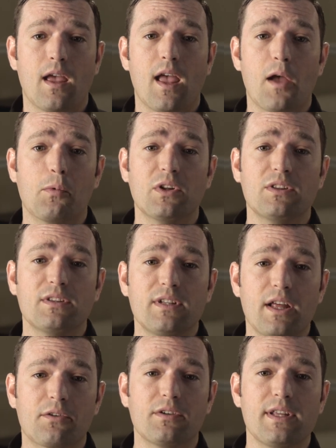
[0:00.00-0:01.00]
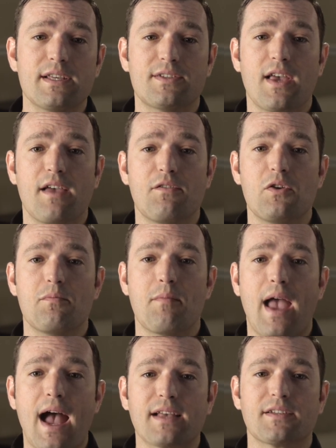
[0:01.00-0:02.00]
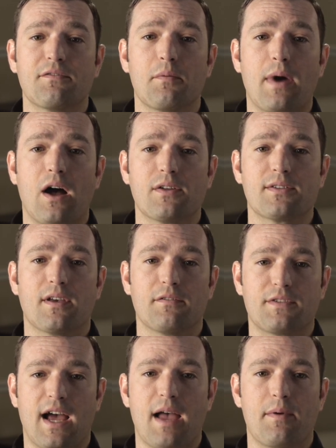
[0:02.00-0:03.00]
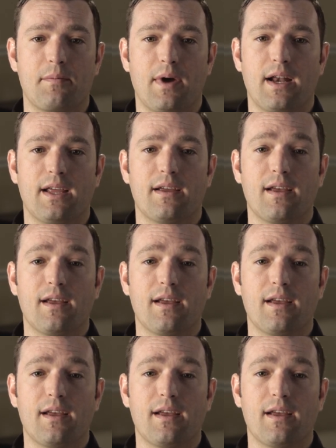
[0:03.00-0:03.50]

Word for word: It will literally save you massive amounts of time and money.